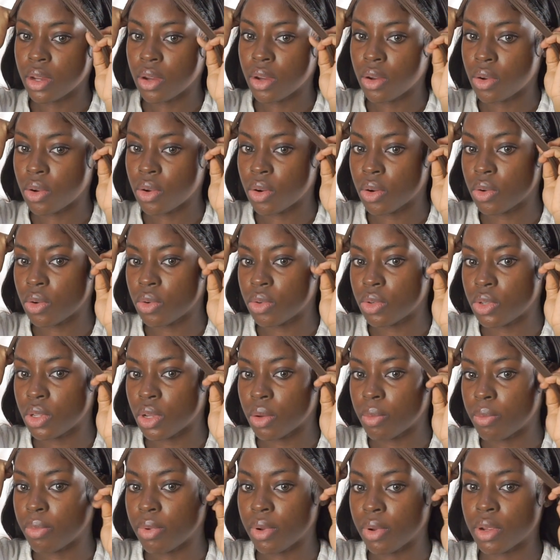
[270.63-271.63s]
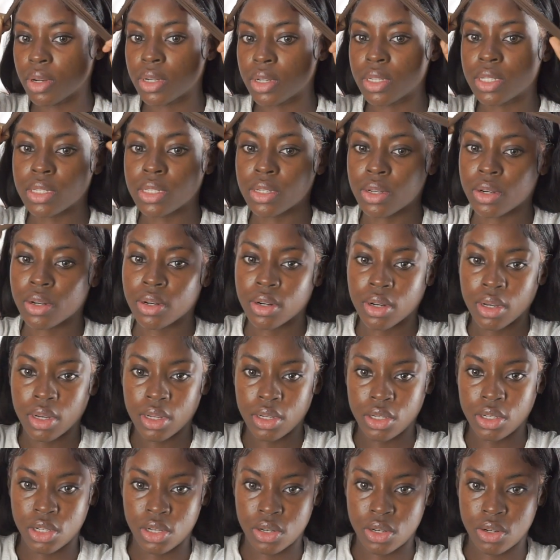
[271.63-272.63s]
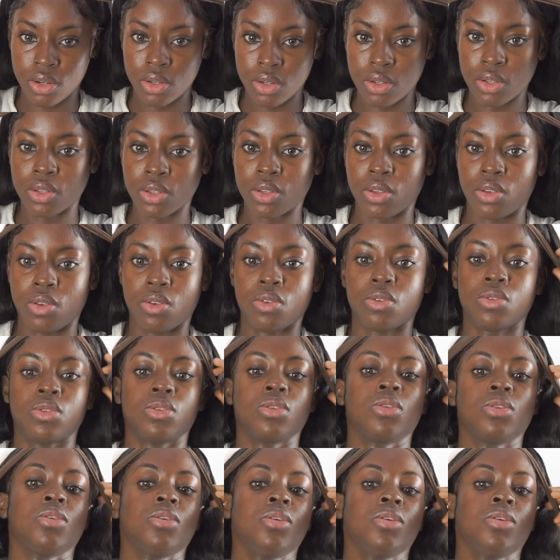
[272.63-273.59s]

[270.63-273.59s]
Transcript: occlude your blood circulation to your